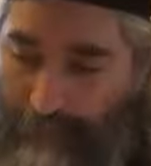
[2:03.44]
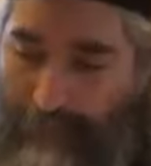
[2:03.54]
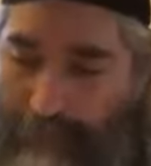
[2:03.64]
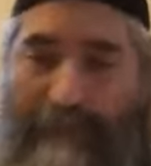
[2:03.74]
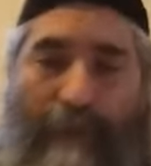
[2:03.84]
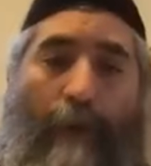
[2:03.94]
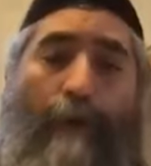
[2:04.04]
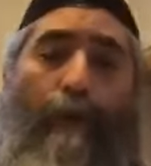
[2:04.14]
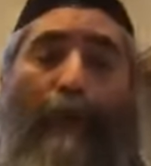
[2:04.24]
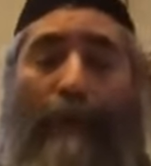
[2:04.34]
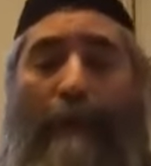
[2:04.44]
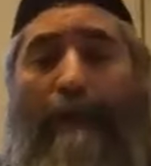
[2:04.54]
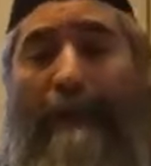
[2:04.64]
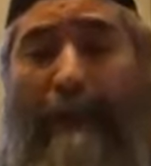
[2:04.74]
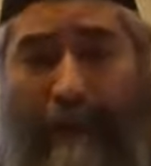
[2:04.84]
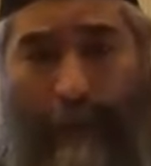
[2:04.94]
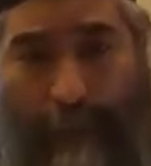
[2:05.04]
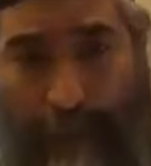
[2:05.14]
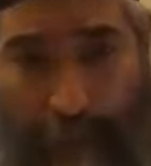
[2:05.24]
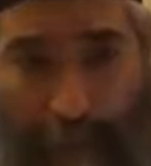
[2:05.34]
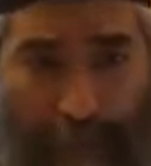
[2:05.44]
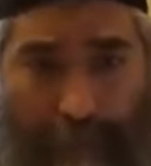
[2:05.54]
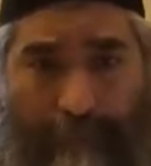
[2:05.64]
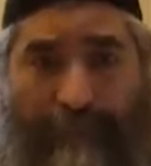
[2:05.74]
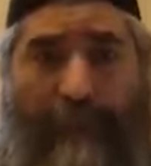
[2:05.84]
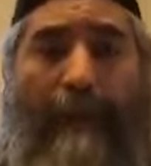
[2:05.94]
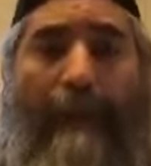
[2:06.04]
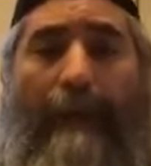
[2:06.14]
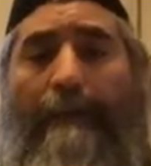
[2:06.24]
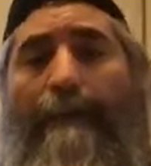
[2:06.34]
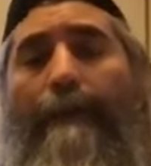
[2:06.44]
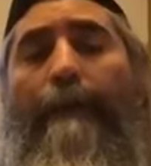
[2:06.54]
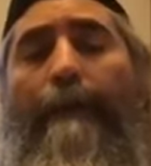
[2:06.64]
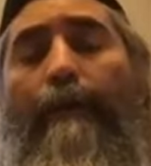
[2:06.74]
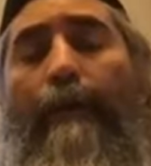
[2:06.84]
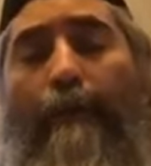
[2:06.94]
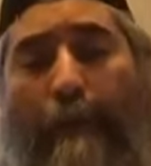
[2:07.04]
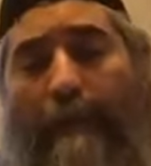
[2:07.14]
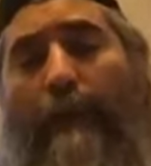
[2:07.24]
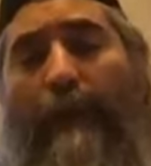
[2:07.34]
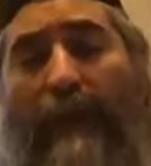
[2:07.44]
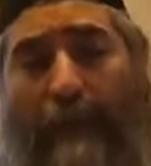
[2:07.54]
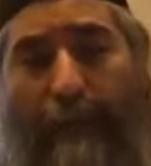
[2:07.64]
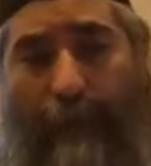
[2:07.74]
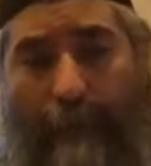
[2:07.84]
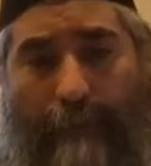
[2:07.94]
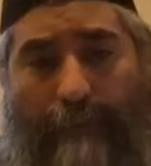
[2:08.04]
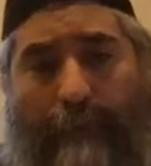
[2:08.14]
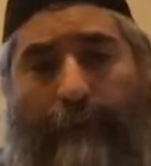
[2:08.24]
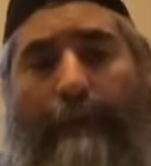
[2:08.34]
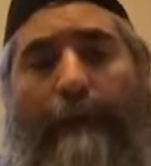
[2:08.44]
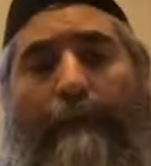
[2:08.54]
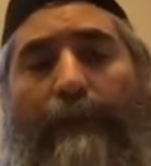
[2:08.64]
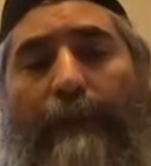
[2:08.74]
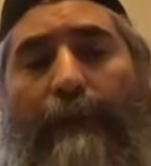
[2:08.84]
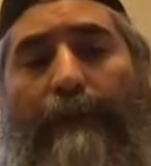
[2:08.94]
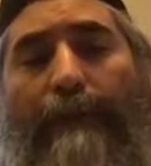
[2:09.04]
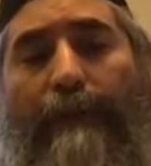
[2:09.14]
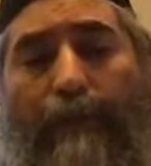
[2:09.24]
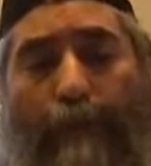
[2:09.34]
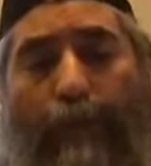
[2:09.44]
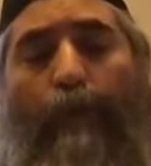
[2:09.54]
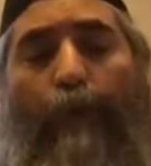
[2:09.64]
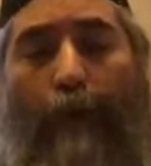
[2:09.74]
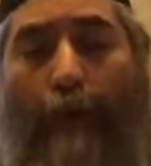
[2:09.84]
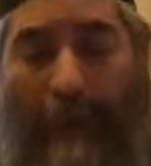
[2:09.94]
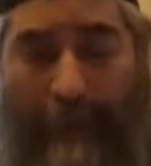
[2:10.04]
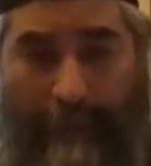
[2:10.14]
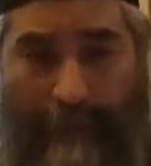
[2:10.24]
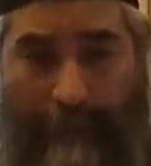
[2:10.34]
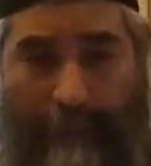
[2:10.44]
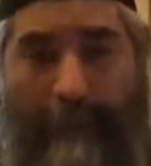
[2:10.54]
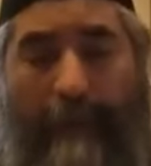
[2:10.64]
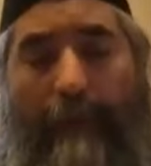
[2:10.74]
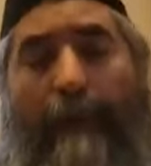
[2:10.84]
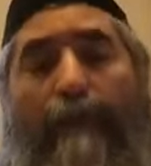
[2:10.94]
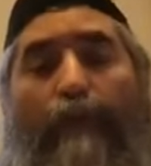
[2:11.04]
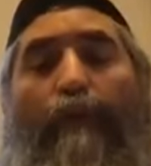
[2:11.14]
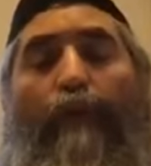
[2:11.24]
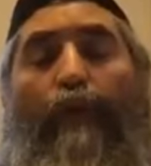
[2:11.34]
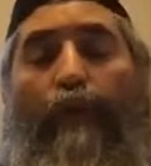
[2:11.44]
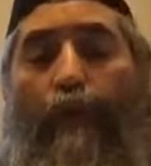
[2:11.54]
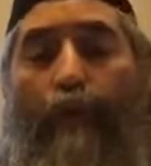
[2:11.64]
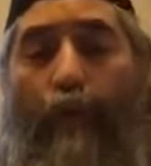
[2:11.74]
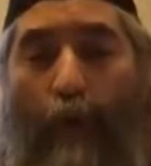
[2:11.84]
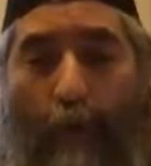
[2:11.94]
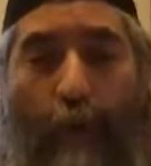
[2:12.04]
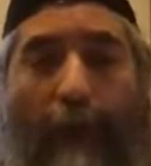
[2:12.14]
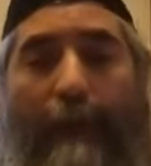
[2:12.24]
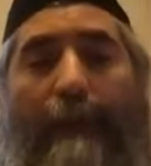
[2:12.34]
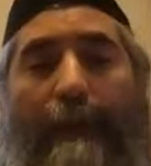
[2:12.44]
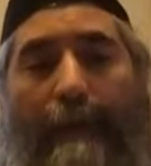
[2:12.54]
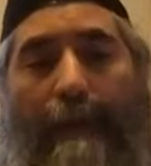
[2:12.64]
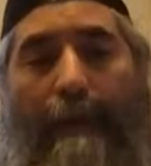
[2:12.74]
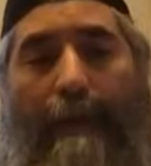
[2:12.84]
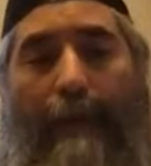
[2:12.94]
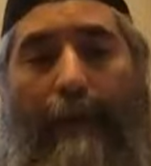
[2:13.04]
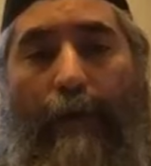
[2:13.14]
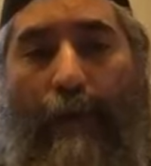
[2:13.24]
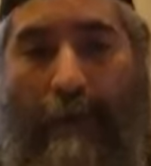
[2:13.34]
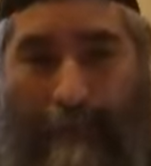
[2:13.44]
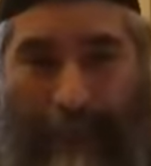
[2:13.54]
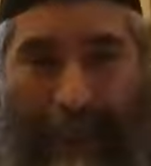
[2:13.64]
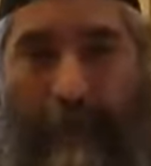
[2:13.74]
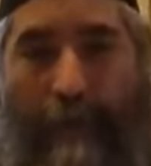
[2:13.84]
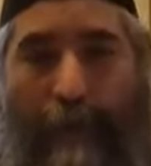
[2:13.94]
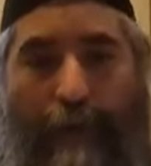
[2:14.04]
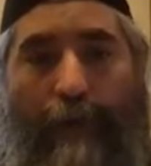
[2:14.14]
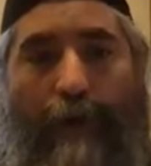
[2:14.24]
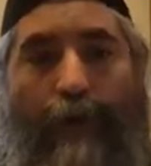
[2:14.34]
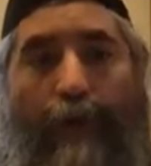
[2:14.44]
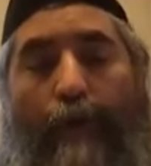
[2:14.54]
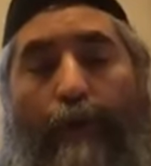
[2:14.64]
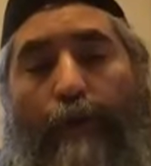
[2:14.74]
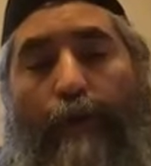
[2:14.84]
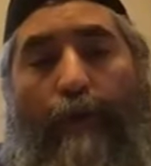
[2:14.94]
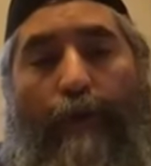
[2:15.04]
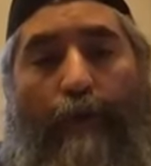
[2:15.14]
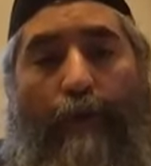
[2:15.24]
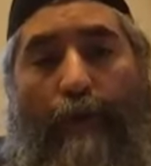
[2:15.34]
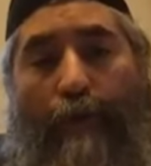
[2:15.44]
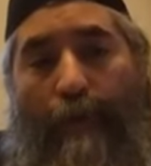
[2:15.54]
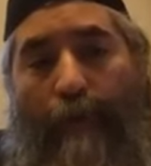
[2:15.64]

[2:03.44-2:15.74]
it is very important to stay very pure, and you have to be very careful, because the more you learn it, and the more you awake or empower the